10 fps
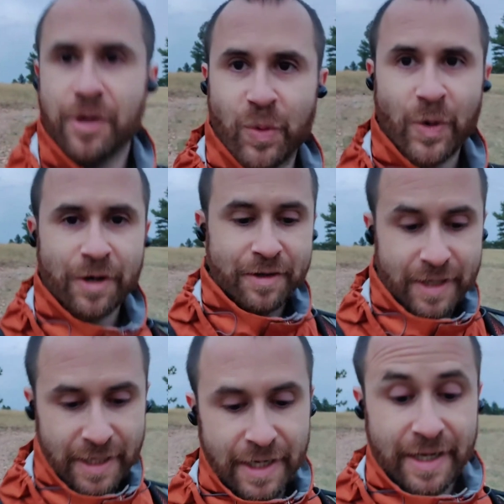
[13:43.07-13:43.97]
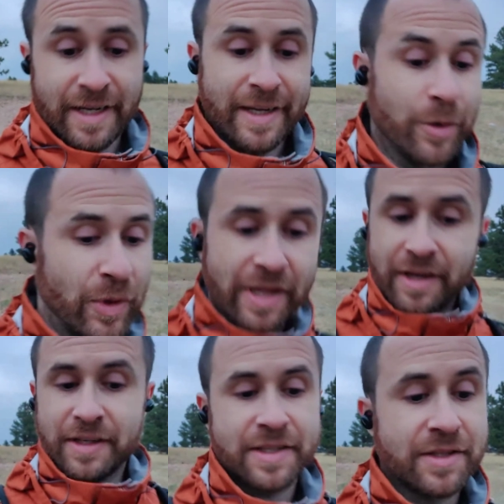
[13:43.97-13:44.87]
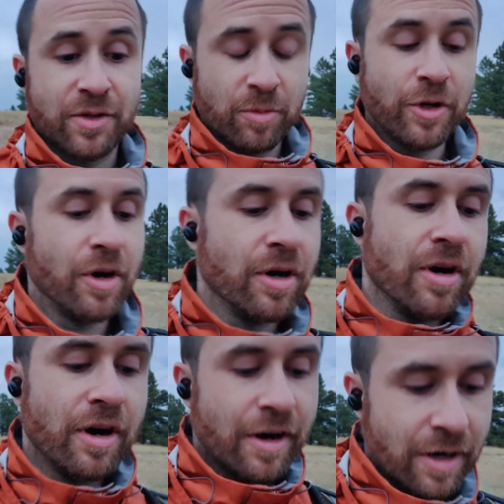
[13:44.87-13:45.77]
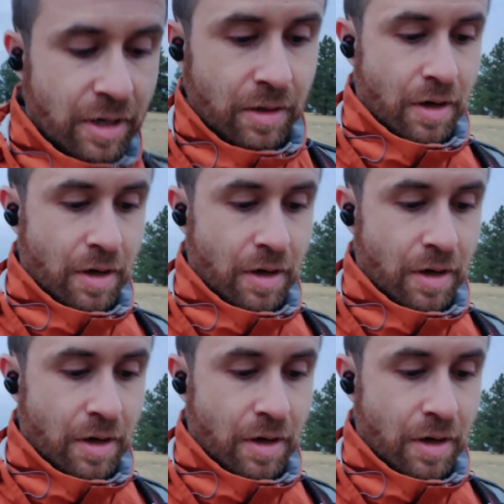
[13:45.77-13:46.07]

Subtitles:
your wall, whether it's a Zoom call or